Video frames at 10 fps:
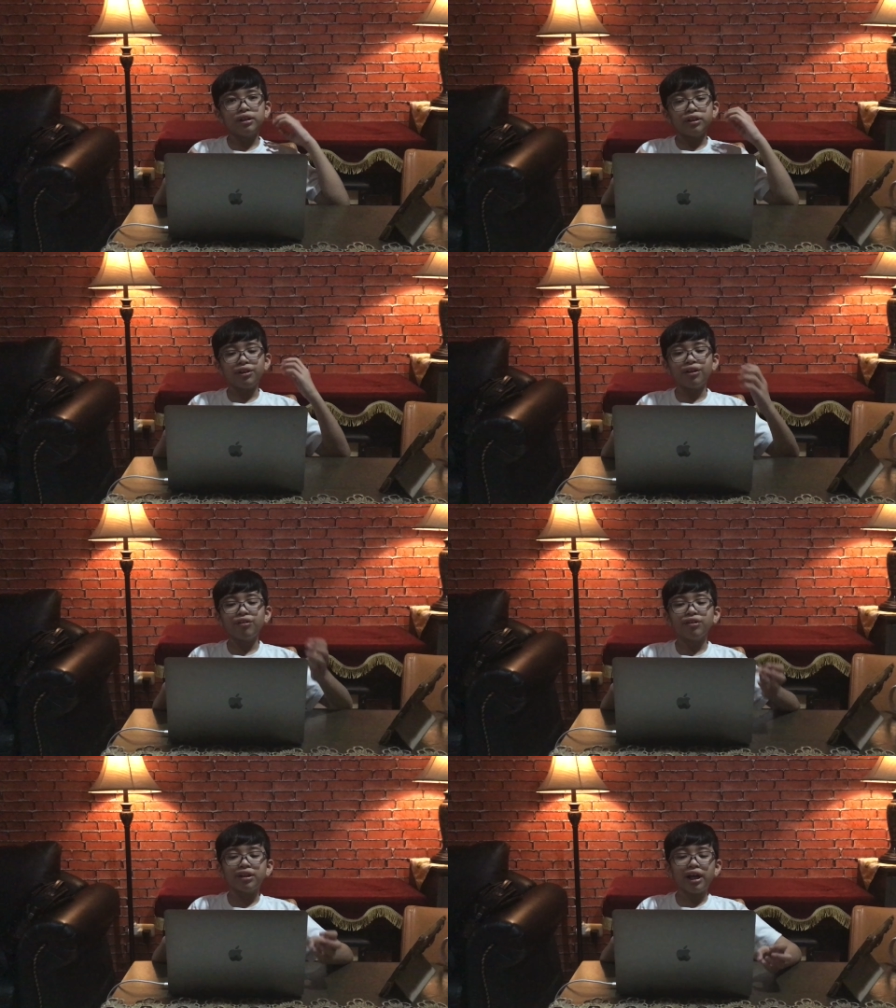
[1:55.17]
you know,
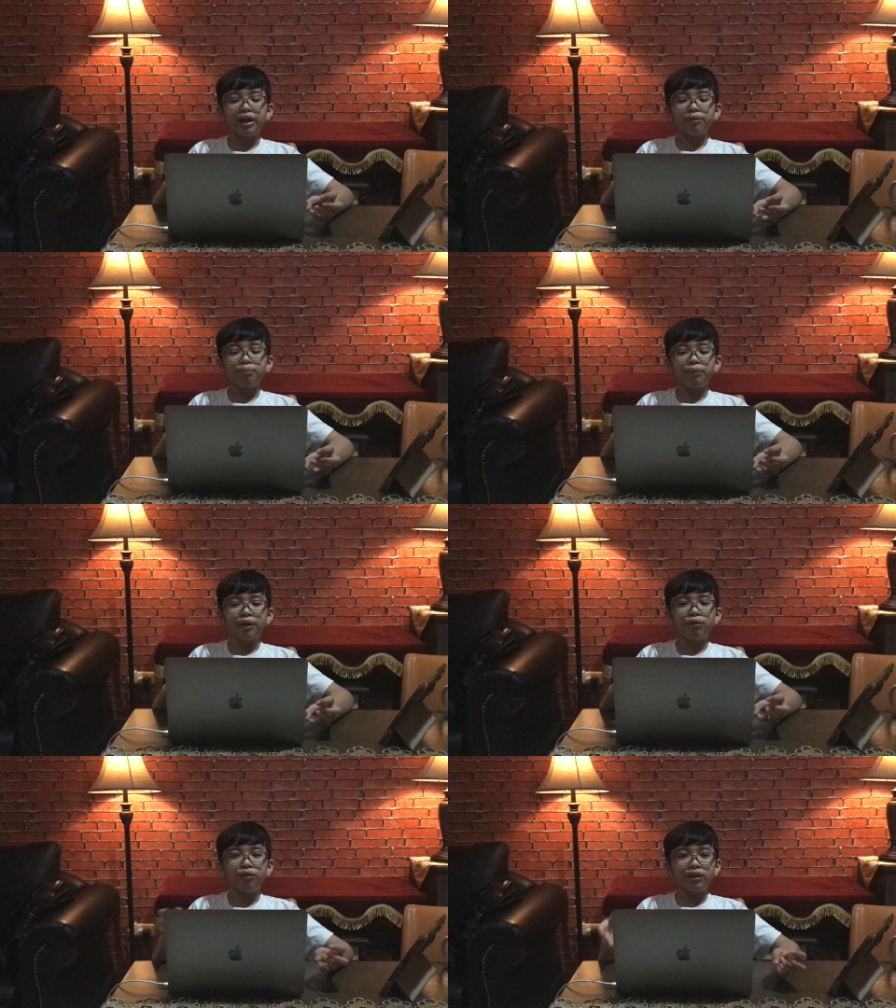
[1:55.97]
like
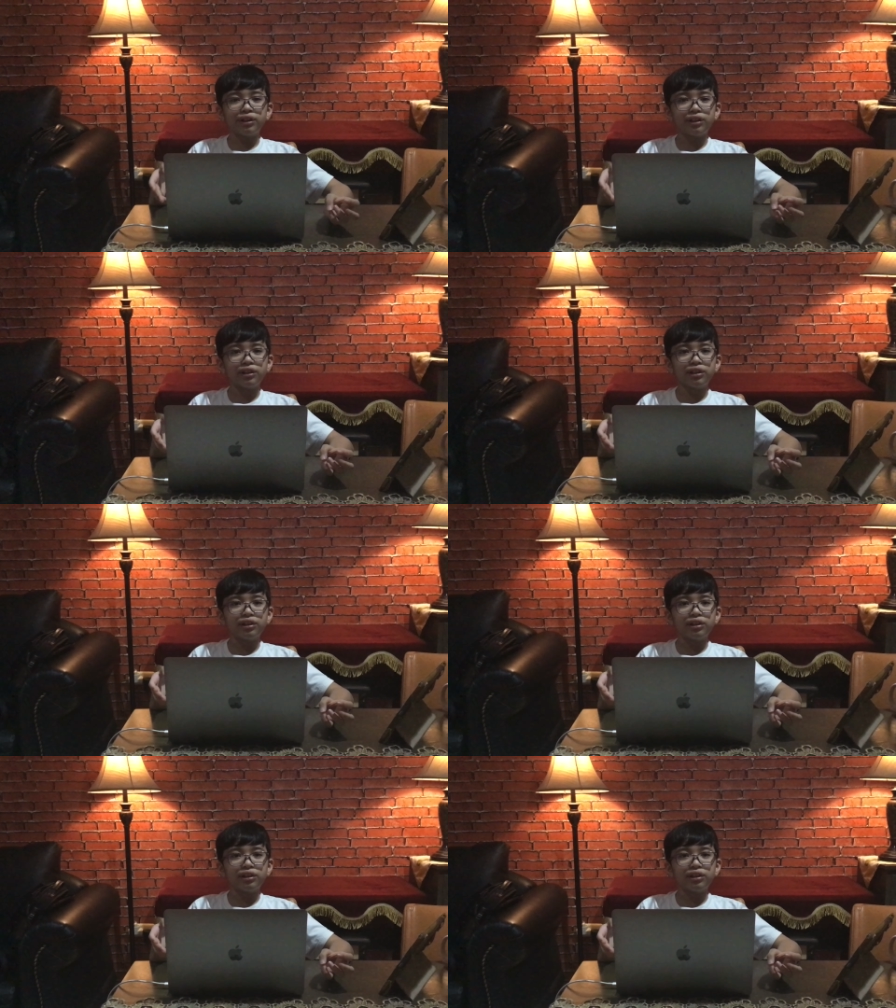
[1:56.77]
make words